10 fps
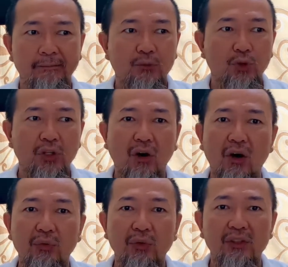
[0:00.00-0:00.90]

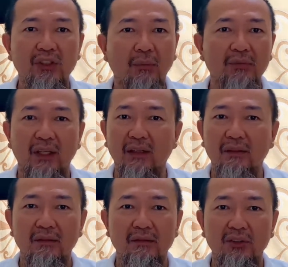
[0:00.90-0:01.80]

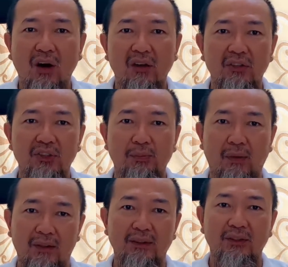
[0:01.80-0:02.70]
$300-something
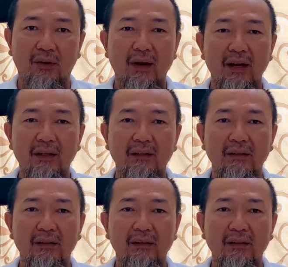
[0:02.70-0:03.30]
plus already